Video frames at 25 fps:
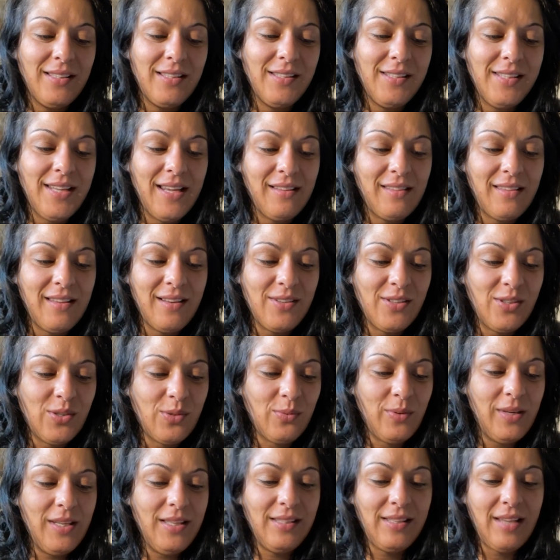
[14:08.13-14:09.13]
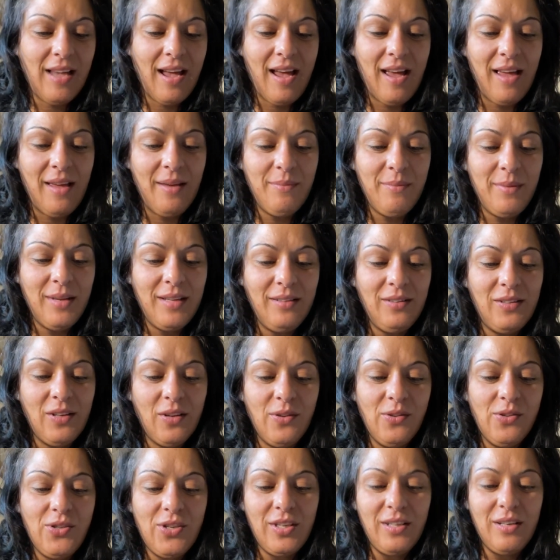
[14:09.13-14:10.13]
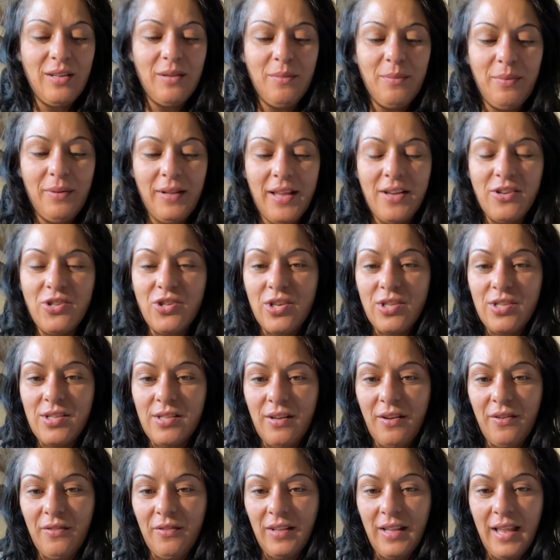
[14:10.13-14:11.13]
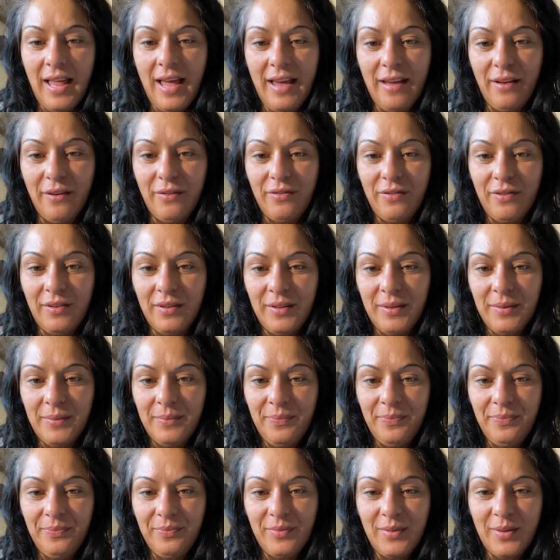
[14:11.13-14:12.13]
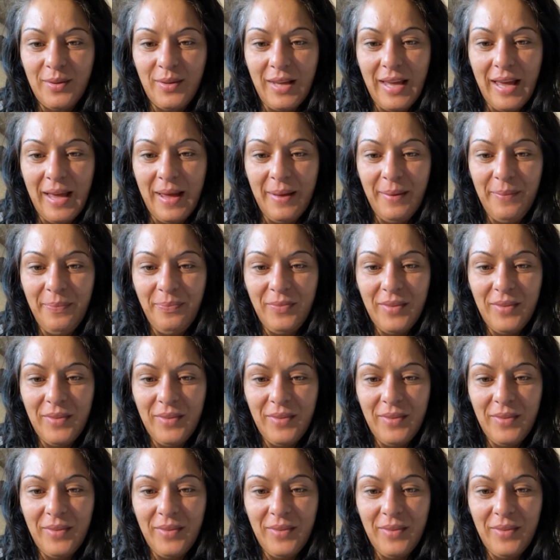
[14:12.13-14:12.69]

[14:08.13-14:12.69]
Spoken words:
to take their sweet time indulging in pleasures of life. Okay?